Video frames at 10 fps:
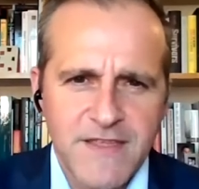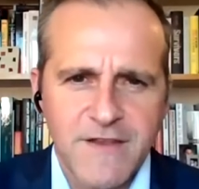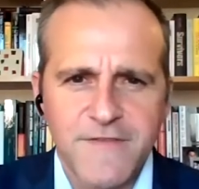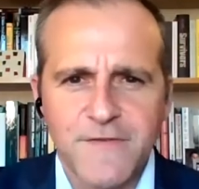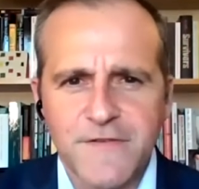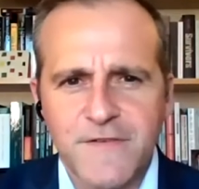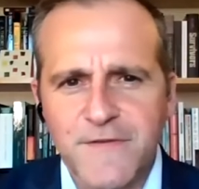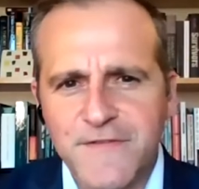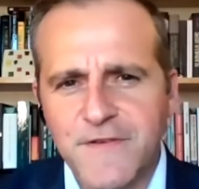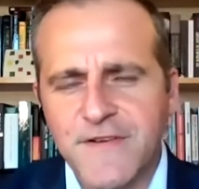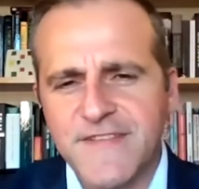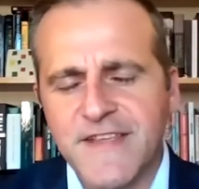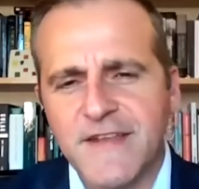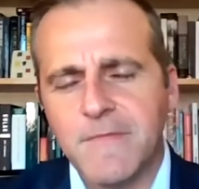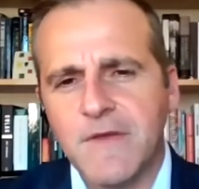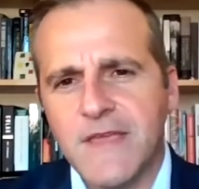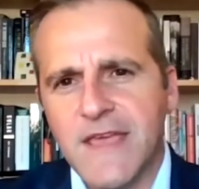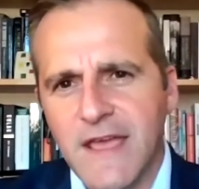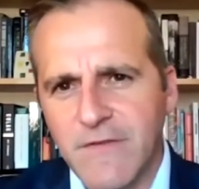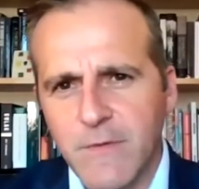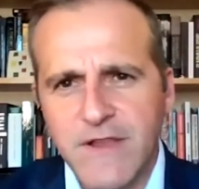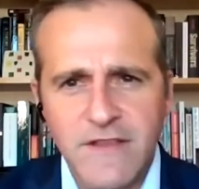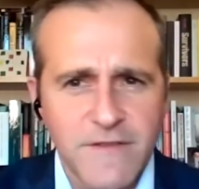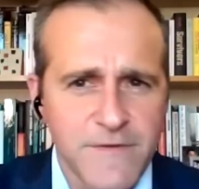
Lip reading: You know, so to a certain extent, everyone can